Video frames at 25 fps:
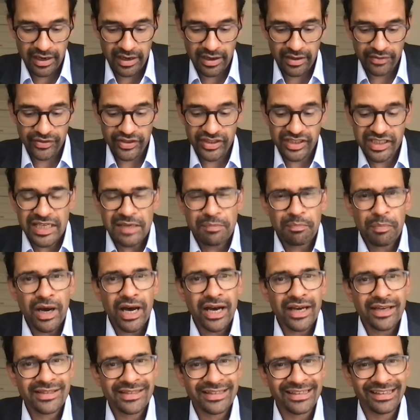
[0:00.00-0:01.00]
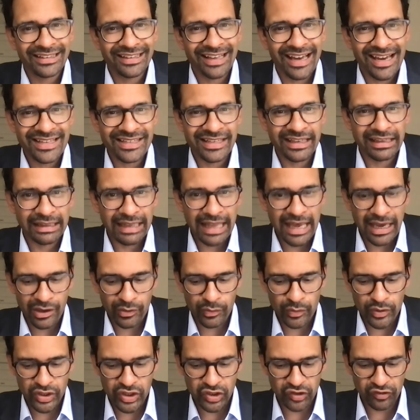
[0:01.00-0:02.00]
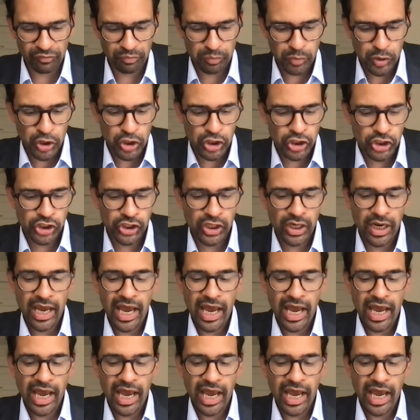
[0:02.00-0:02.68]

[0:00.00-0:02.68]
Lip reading: The depersonalizing language of push